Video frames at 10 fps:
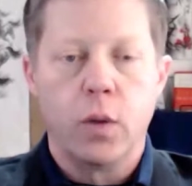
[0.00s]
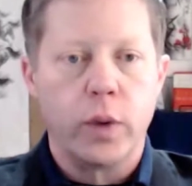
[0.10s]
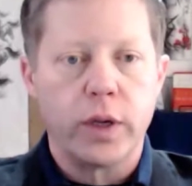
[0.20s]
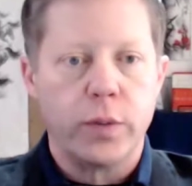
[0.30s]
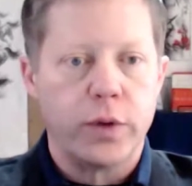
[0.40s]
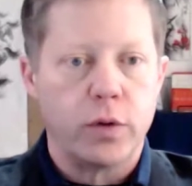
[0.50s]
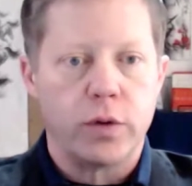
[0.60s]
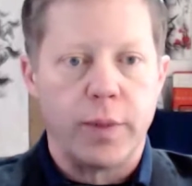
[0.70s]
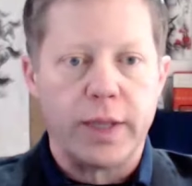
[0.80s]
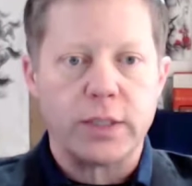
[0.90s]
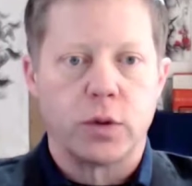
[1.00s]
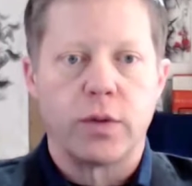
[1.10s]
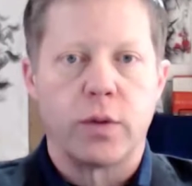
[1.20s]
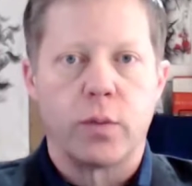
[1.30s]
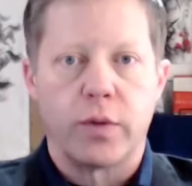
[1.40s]
What can we do to make sure
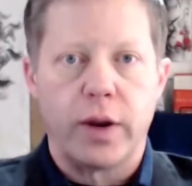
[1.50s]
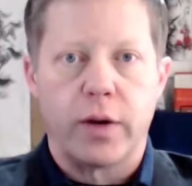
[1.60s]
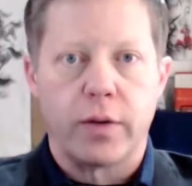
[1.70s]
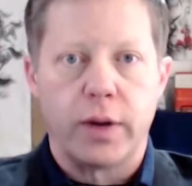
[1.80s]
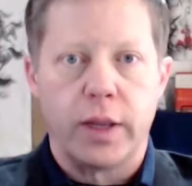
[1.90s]
mm-hmm. that we're there?